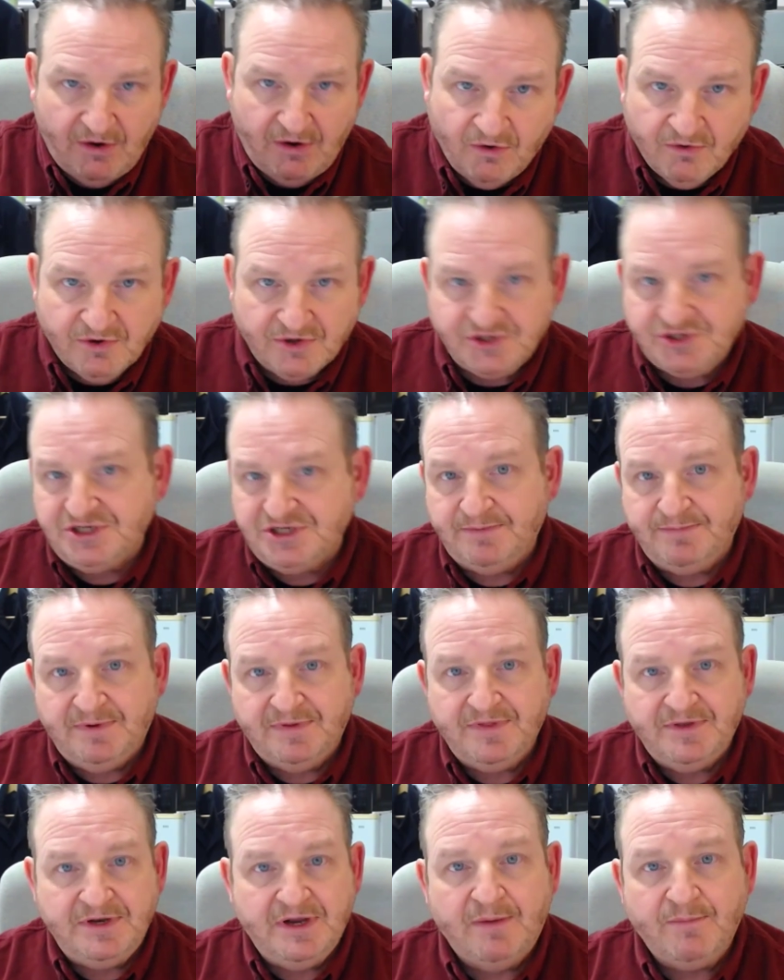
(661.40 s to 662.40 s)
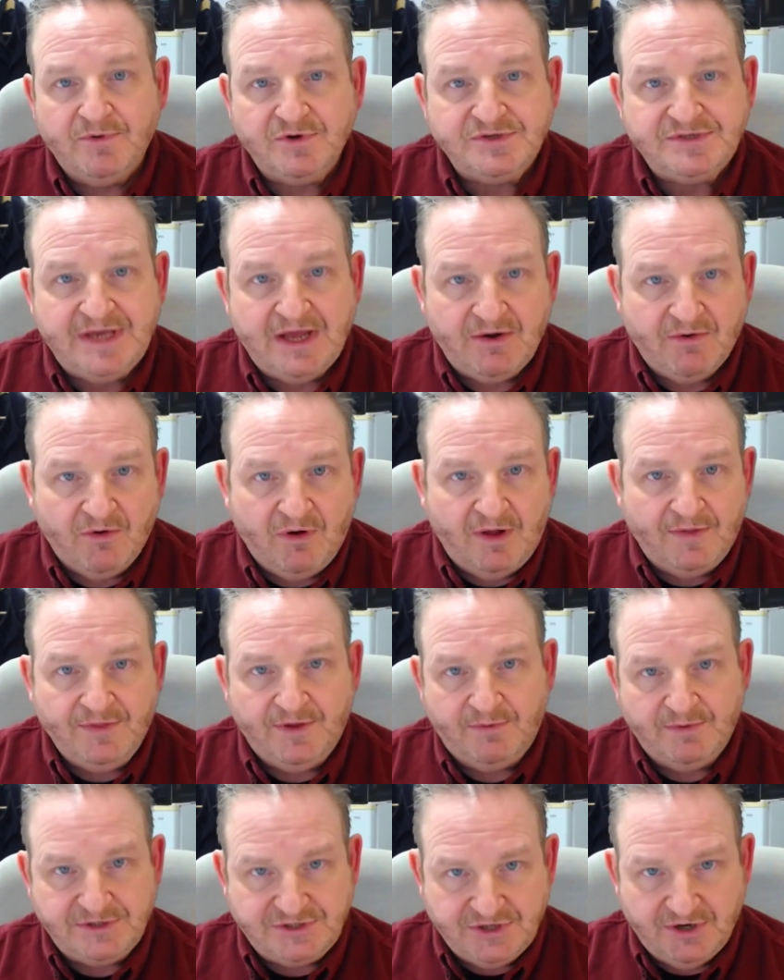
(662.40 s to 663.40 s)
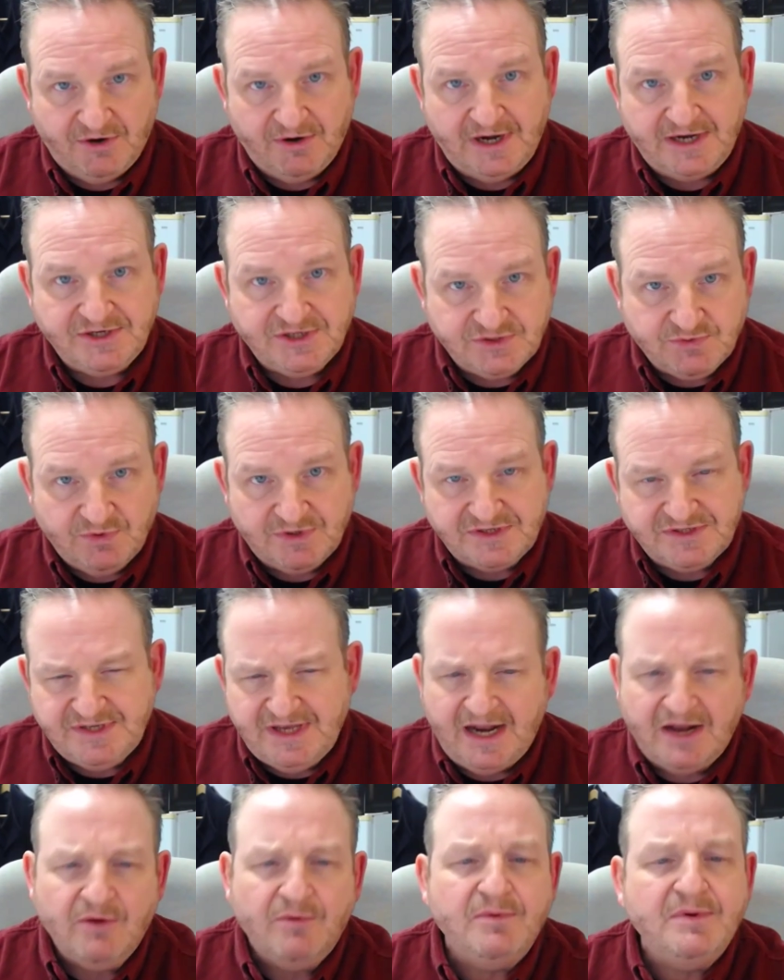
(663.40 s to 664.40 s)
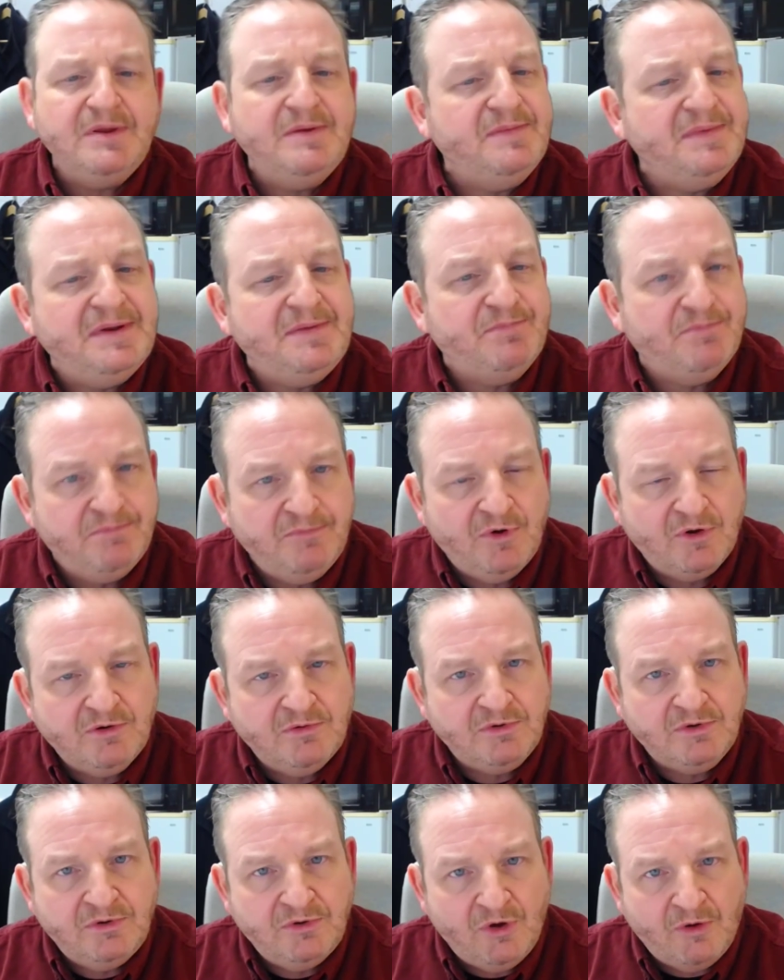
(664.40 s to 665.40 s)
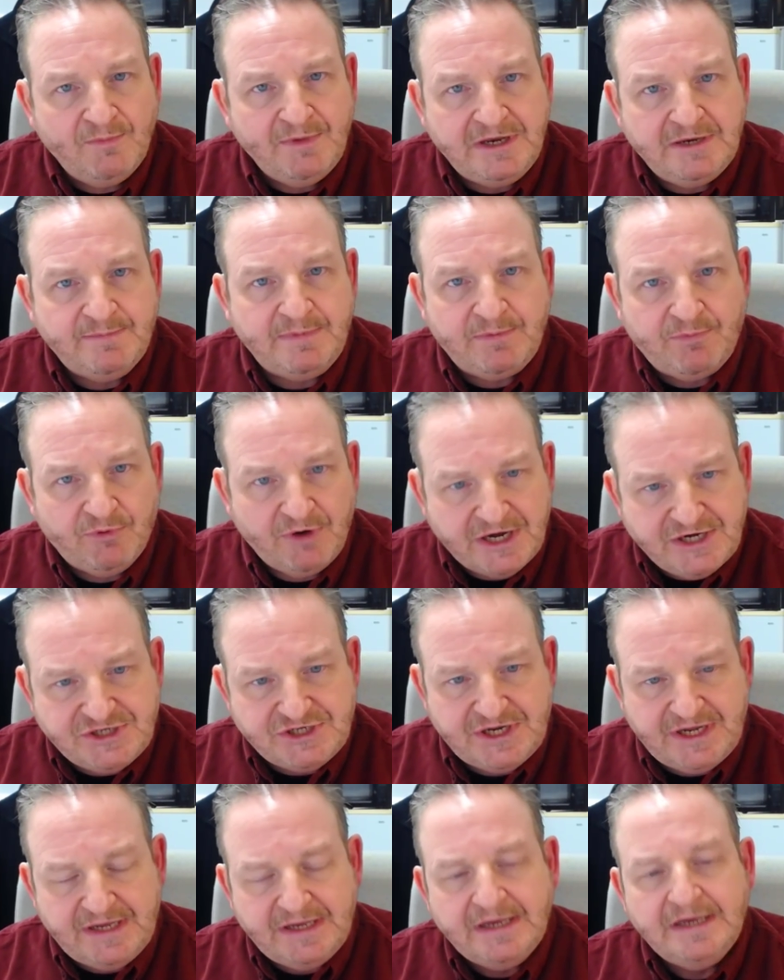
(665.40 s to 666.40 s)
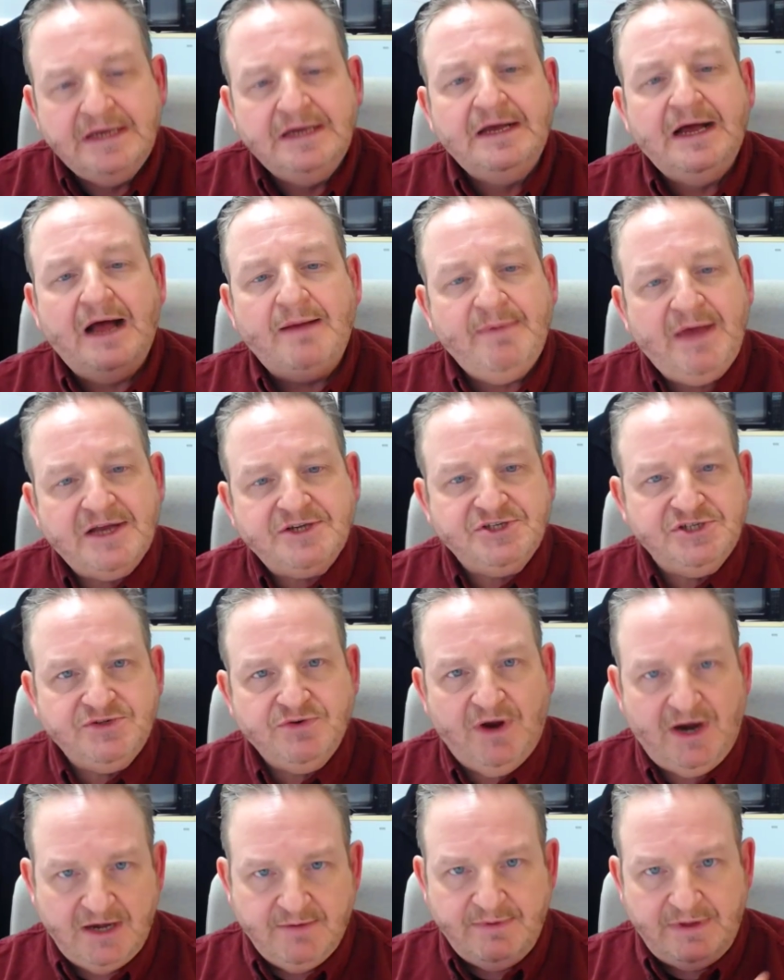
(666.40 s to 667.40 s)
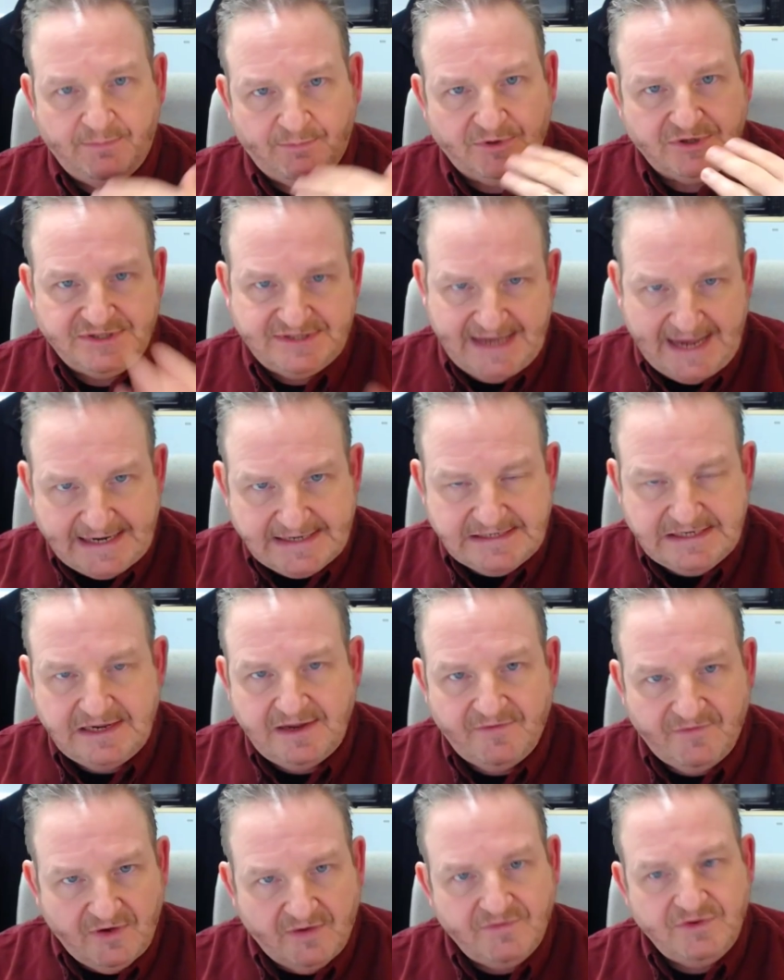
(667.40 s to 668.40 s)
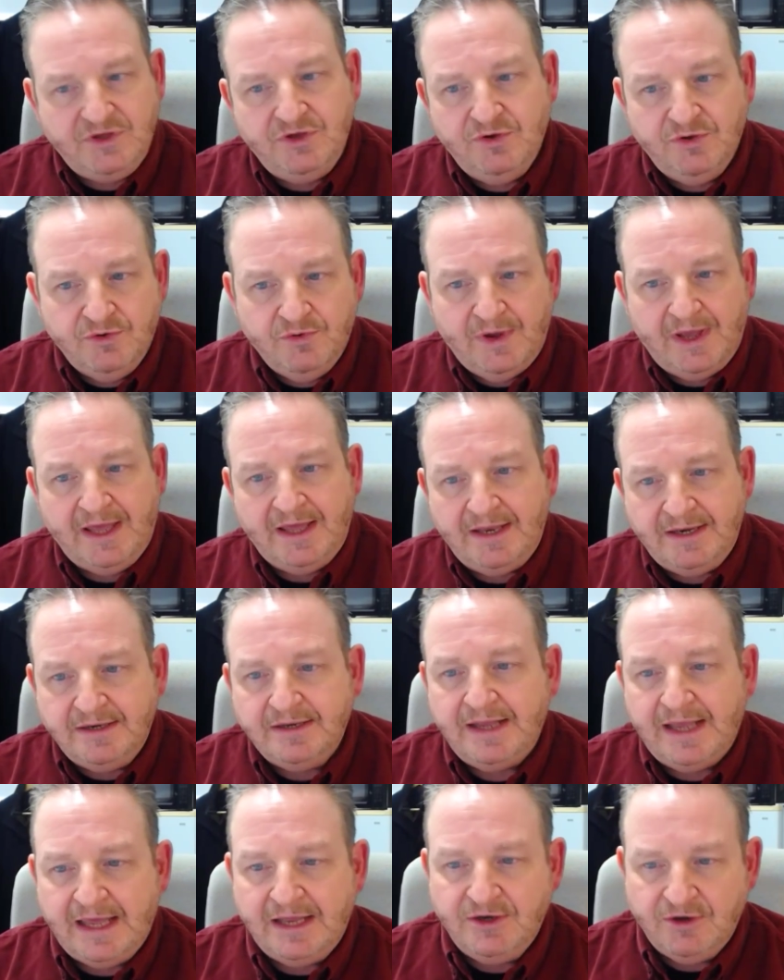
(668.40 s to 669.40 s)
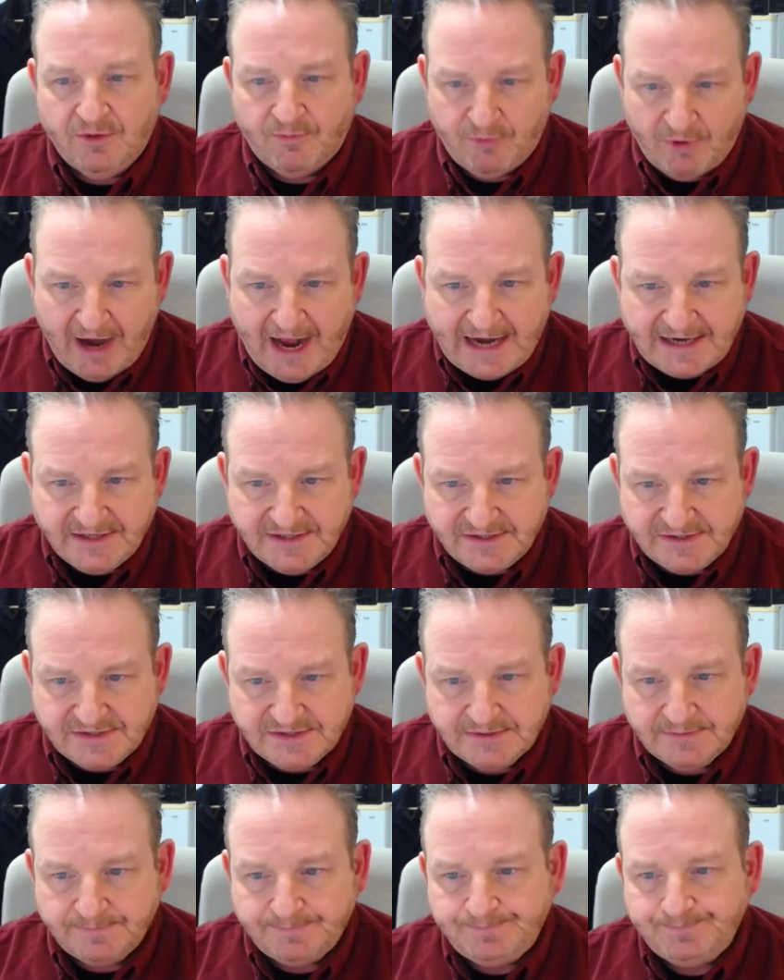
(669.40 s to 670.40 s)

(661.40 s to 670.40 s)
ownership of the numbers that are on their return. I just want to say, I don't mean to be preachy. I'm actually trying to be protective of you and your practice.